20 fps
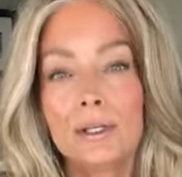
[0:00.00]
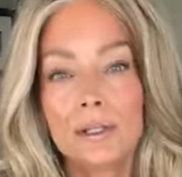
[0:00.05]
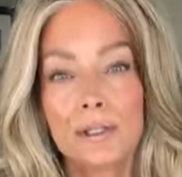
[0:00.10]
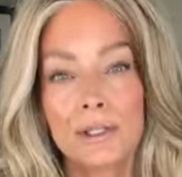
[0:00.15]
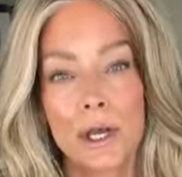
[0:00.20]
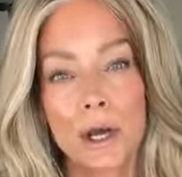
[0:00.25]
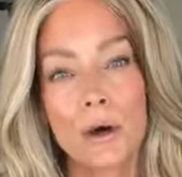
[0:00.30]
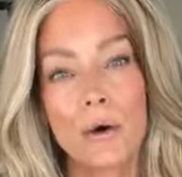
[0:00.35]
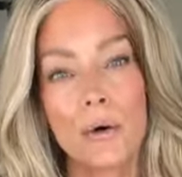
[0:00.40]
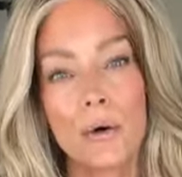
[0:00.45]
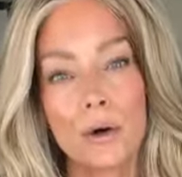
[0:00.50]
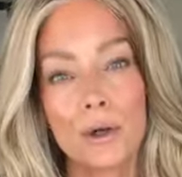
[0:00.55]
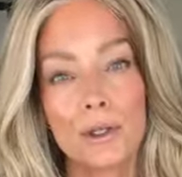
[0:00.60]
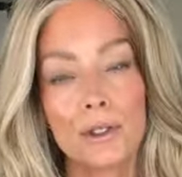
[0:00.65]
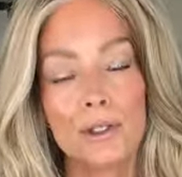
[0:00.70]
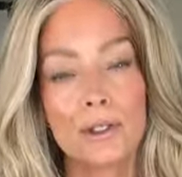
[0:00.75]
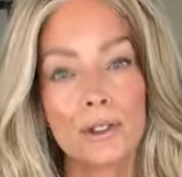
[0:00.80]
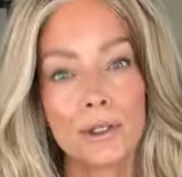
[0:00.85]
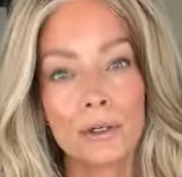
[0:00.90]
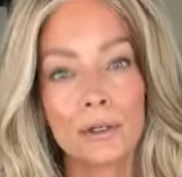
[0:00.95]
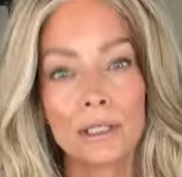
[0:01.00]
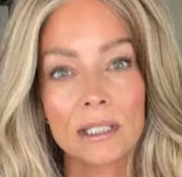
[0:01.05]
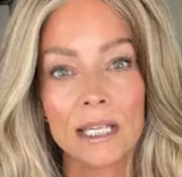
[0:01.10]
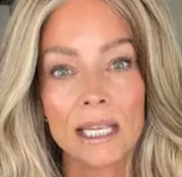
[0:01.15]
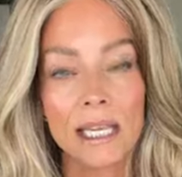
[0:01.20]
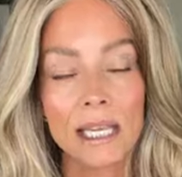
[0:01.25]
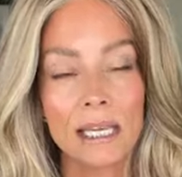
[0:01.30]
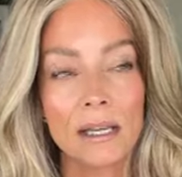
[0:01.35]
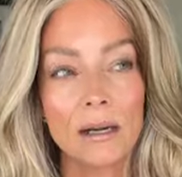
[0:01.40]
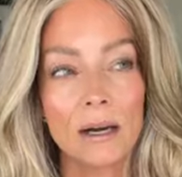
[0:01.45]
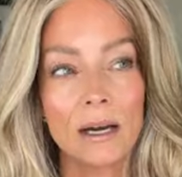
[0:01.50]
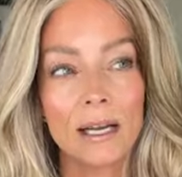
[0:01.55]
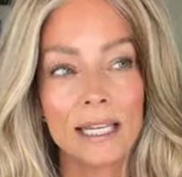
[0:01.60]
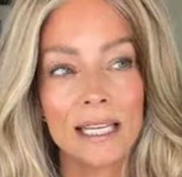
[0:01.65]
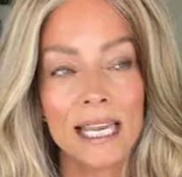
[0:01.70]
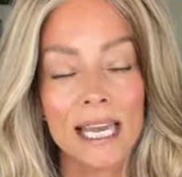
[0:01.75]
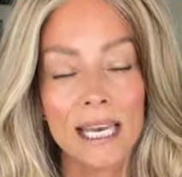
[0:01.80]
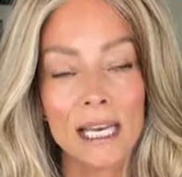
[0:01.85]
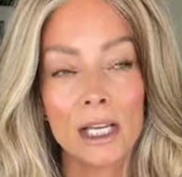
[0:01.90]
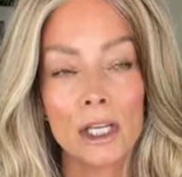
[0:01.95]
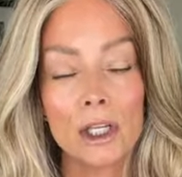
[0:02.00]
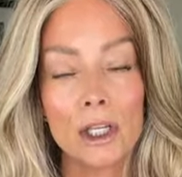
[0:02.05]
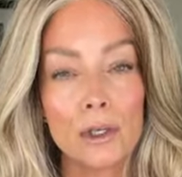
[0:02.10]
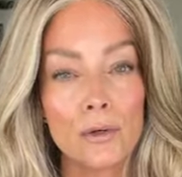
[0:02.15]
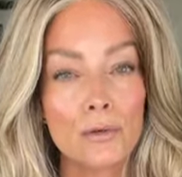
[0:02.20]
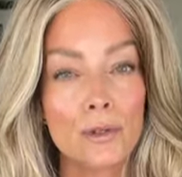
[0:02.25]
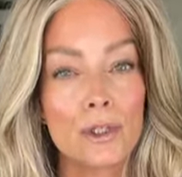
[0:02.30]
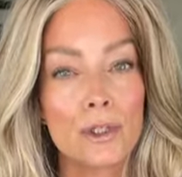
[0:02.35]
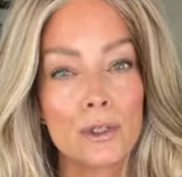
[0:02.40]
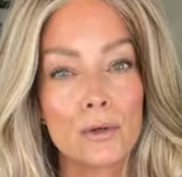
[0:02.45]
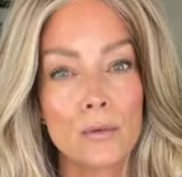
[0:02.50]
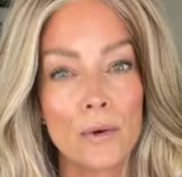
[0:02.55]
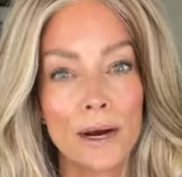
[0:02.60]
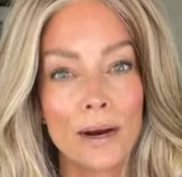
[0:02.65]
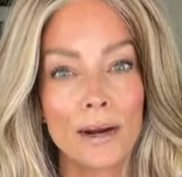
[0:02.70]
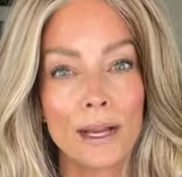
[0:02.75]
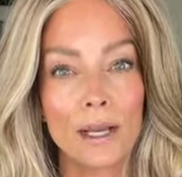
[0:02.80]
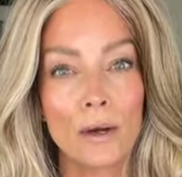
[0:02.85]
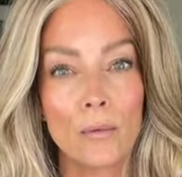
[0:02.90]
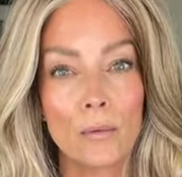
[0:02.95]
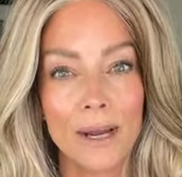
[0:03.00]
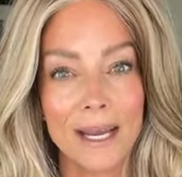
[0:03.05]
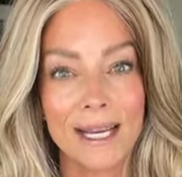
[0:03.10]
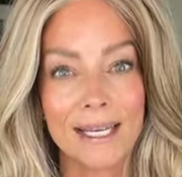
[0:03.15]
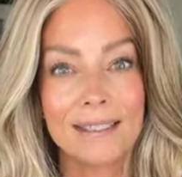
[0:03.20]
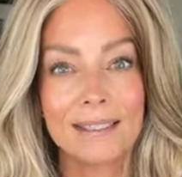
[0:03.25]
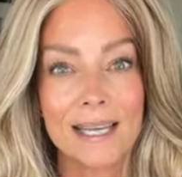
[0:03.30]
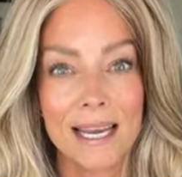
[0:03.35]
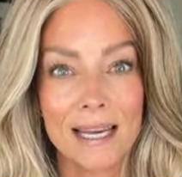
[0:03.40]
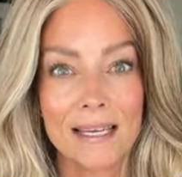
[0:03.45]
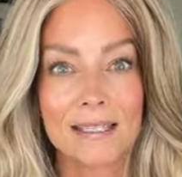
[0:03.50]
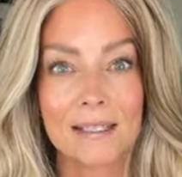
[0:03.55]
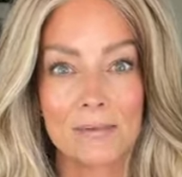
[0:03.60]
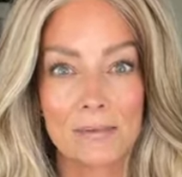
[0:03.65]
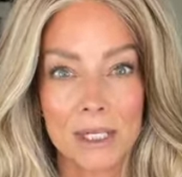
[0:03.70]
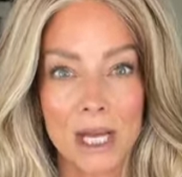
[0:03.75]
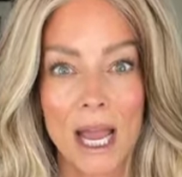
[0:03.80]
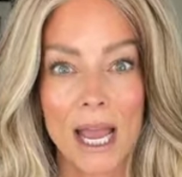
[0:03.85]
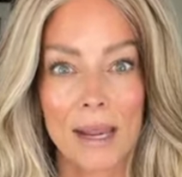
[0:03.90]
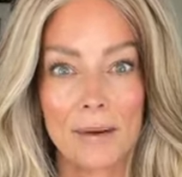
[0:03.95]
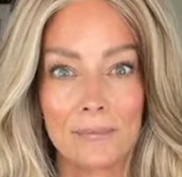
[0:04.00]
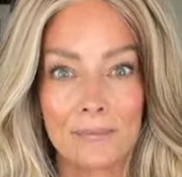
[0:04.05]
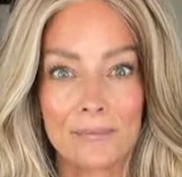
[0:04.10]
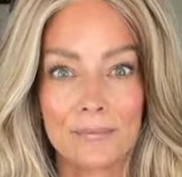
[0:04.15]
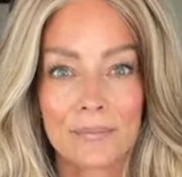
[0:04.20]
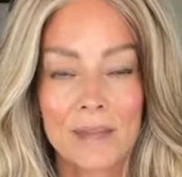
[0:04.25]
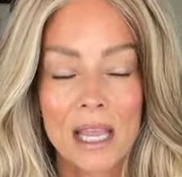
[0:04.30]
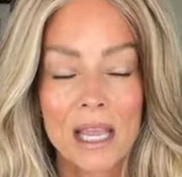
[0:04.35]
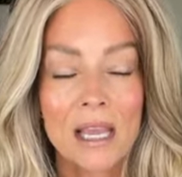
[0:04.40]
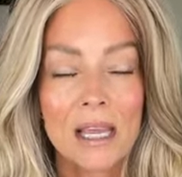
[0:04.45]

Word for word: So certainly getting used to wearing a wig takes some time.